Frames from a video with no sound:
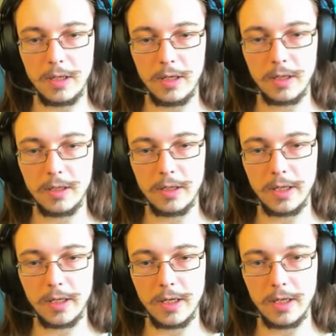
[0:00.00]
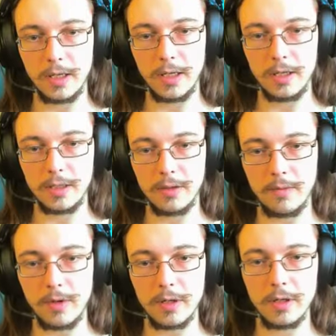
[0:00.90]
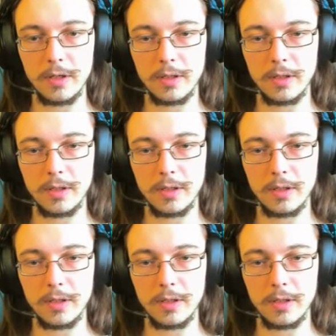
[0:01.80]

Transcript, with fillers: I'm gonna let it get get into the water.